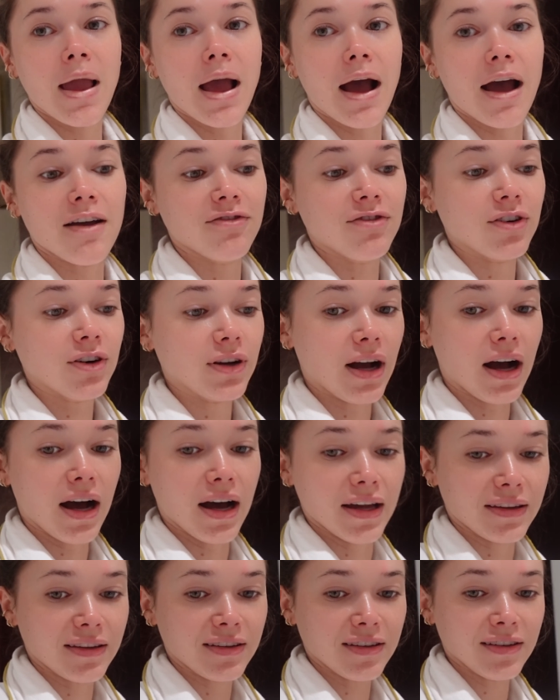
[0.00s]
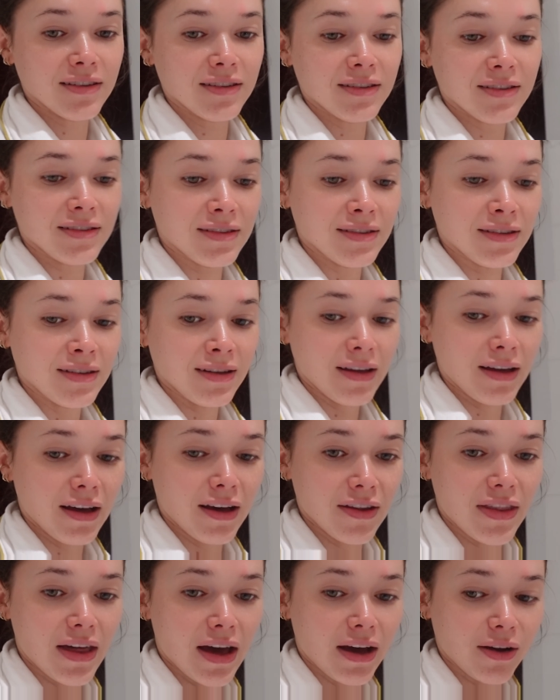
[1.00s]
I forgot
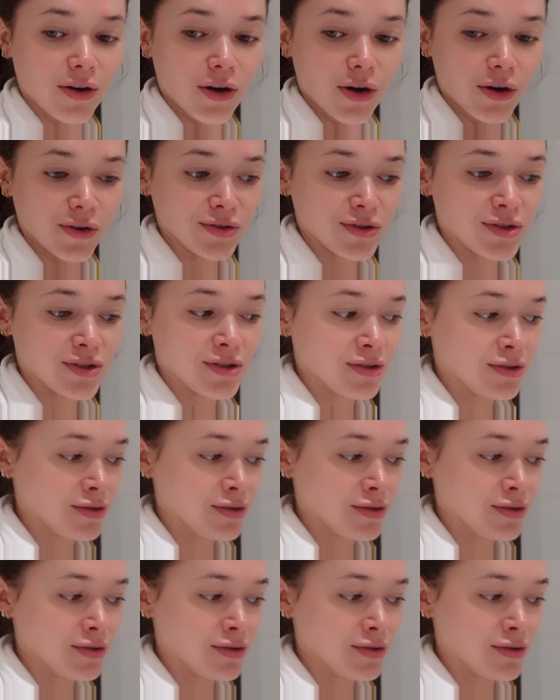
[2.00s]
how that goes.